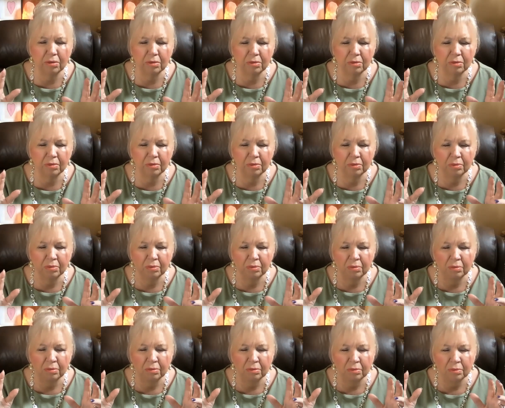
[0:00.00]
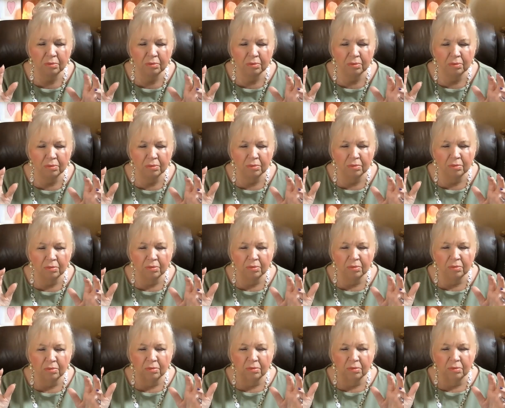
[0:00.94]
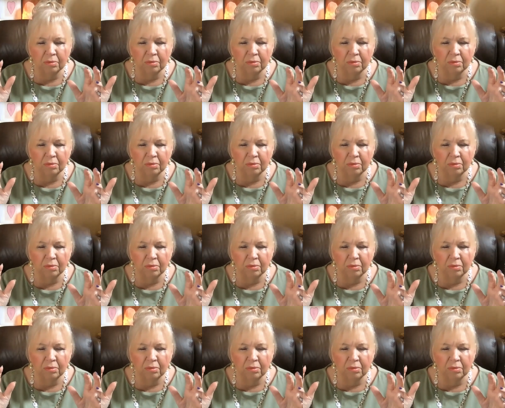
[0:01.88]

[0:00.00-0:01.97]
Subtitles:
No one is speaking in this clip.